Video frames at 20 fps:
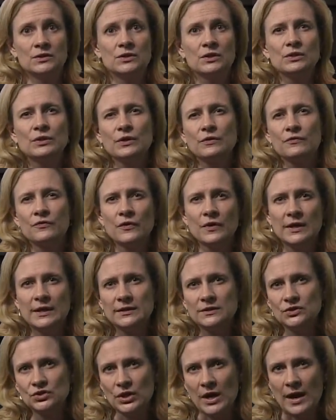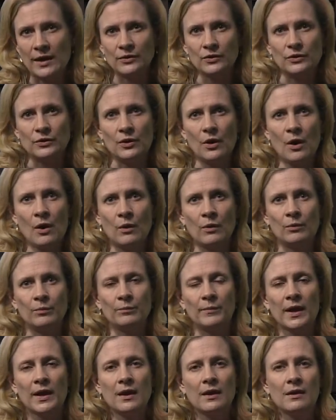to look for his childhood
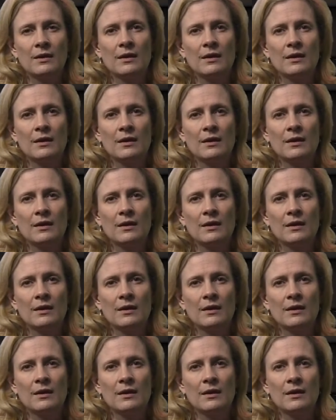home,